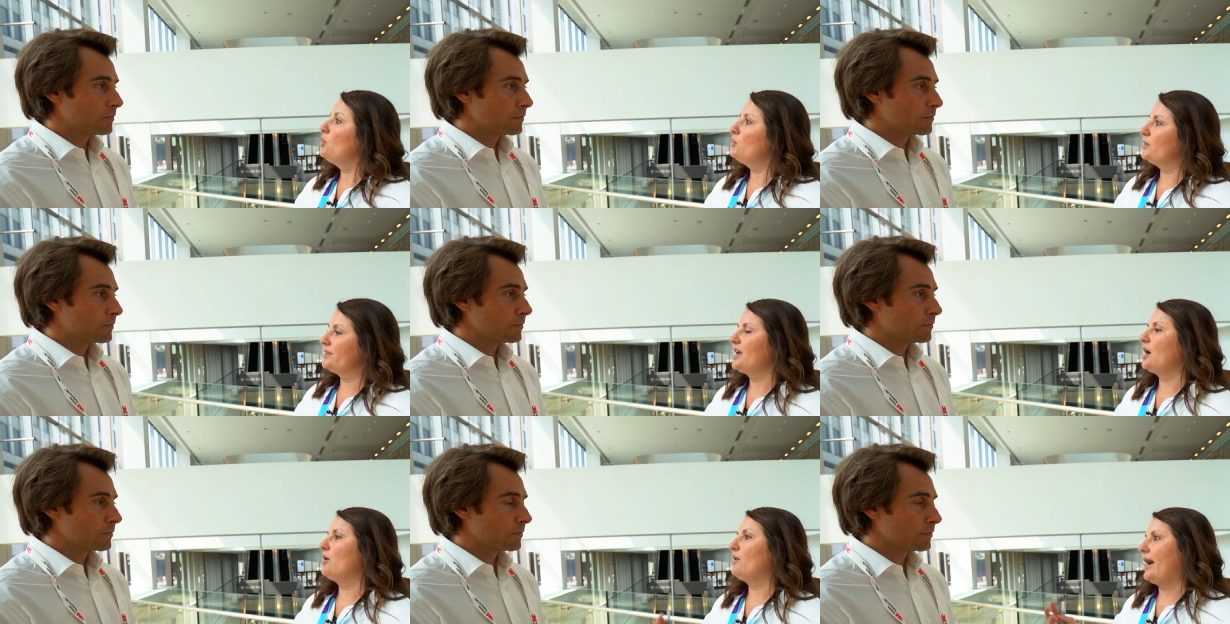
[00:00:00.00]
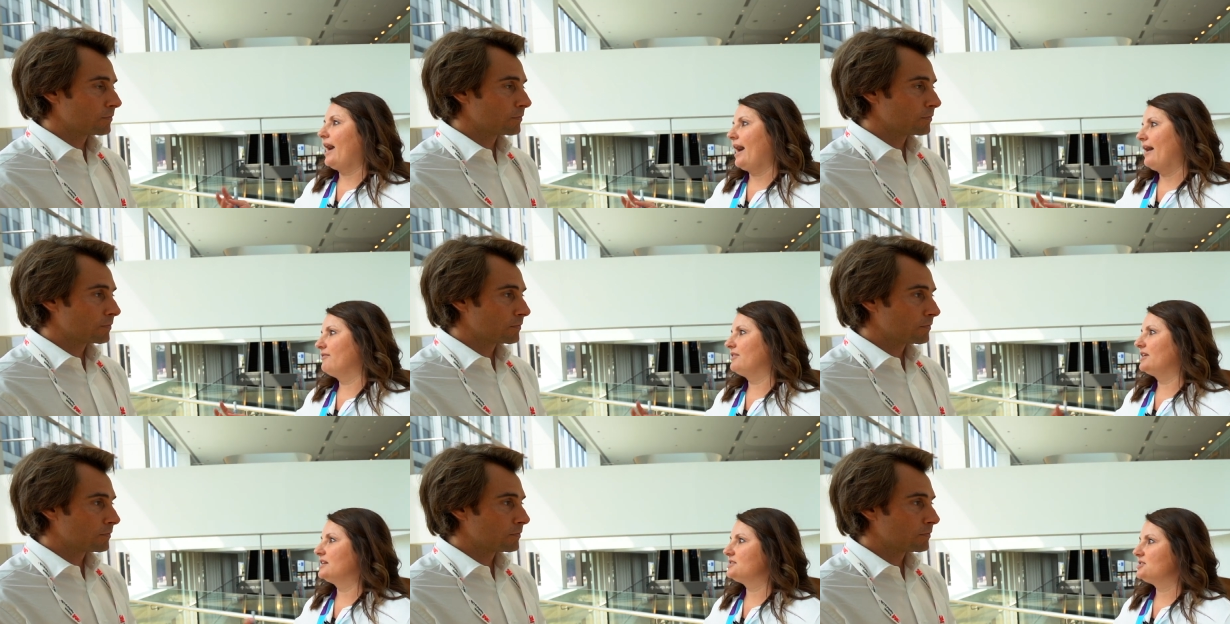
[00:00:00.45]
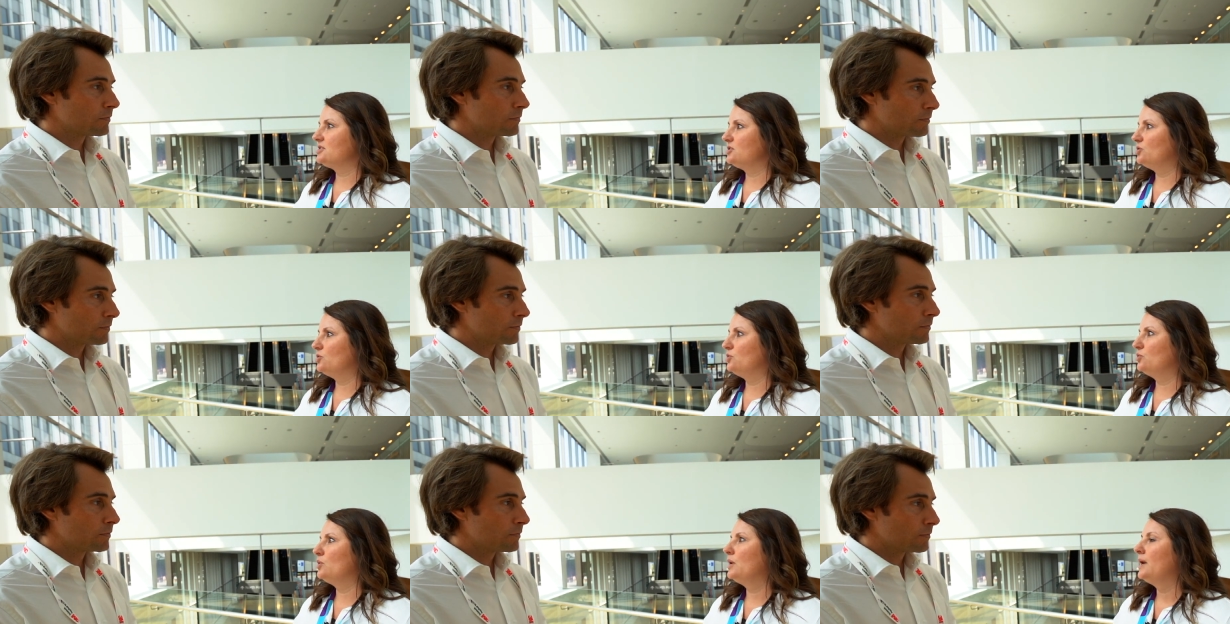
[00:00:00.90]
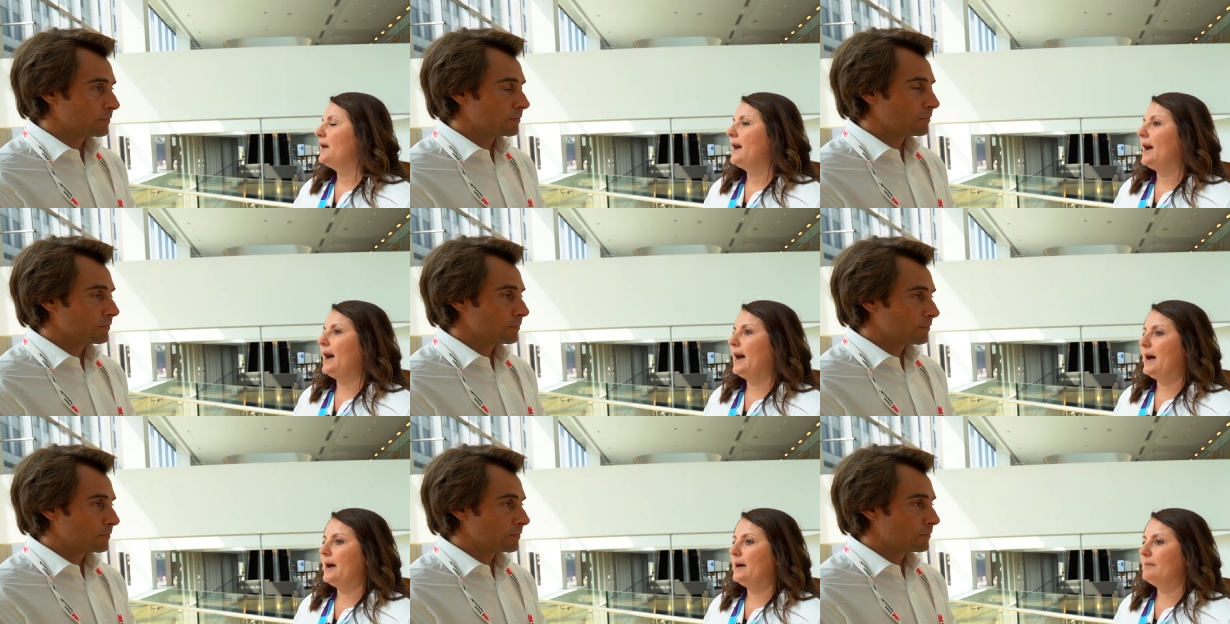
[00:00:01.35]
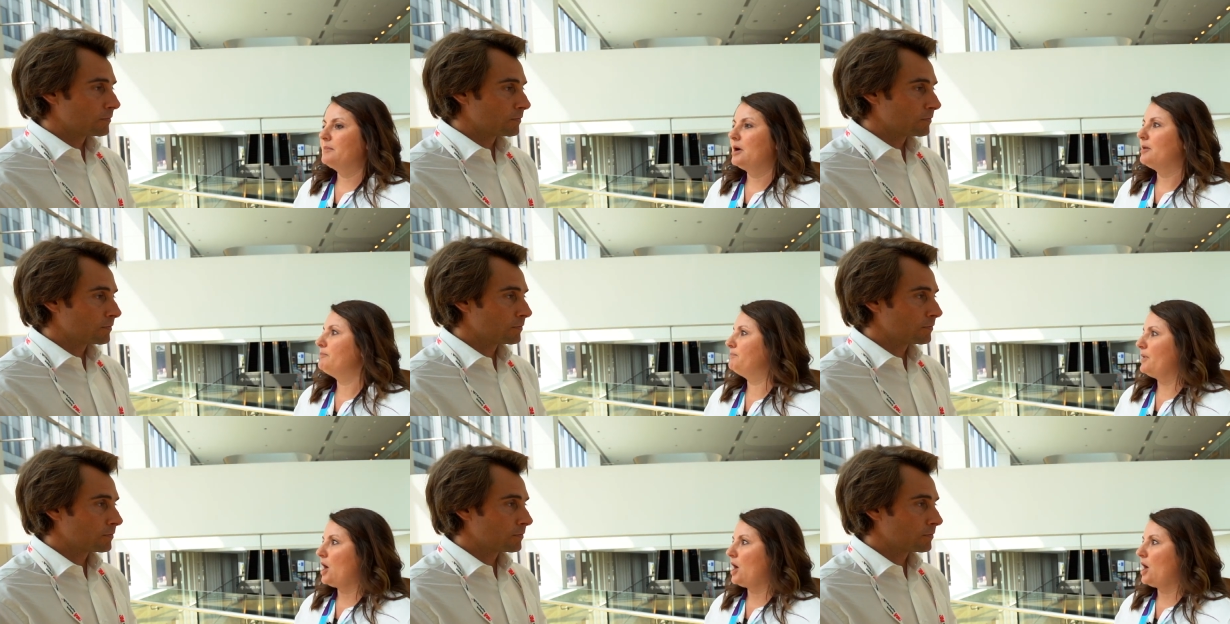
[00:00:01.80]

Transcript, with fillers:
Speaker 1: without having to um,